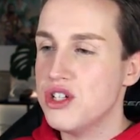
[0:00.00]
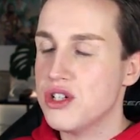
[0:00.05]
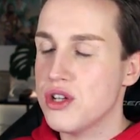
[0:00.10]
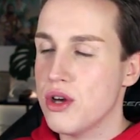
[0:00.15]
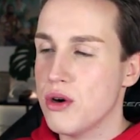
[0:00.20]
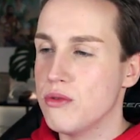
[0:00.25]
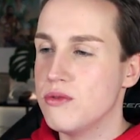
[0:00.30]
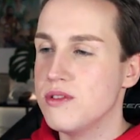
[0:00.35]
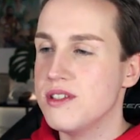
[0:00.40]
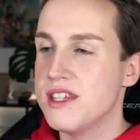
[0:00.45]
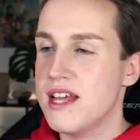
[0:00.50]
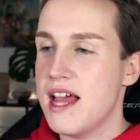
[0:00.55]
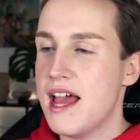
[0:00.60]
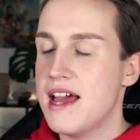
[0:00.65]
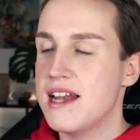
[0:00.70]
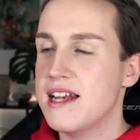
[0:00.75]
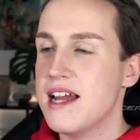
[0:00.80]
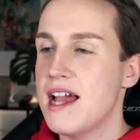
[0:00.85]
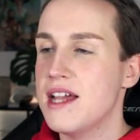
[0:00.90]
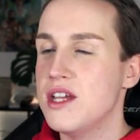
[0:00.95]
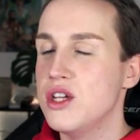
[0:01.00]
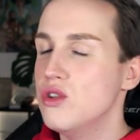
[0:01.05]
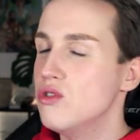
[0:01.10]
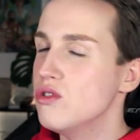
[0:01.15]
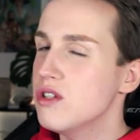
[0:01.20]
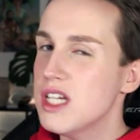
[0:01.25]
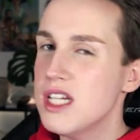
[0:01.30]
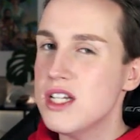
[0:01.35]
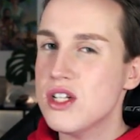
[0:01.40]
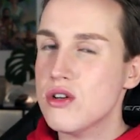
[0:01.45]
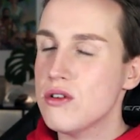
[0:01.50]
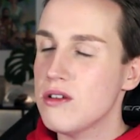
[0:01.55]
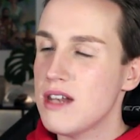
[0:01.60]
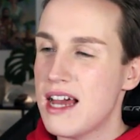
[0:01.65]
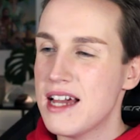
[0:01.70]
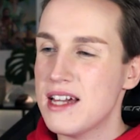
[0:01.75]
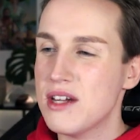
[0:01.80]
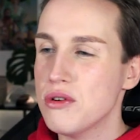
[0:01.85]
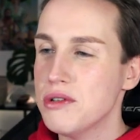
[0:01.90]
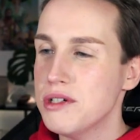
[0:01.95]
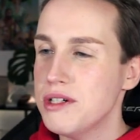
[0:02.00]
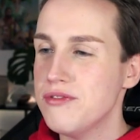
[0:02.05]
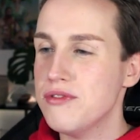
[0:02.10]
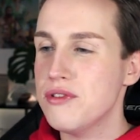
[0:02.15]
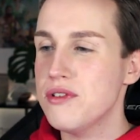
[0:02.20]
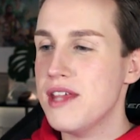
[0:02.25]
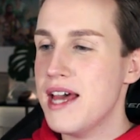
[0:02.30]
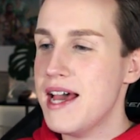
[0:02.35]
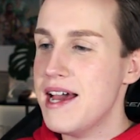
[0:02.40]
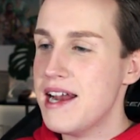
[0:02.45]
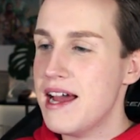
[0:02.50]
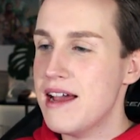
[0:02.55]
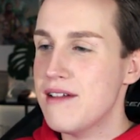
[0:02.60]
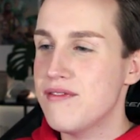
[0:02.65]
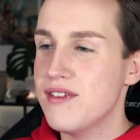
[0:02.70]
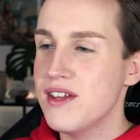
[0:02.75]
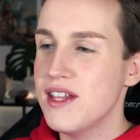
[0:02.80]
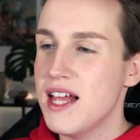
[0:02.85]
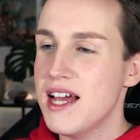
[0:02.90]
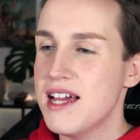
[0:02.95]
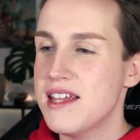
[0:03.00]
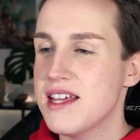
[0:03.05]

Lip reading: tones, and I usually don't like going for that. I feel like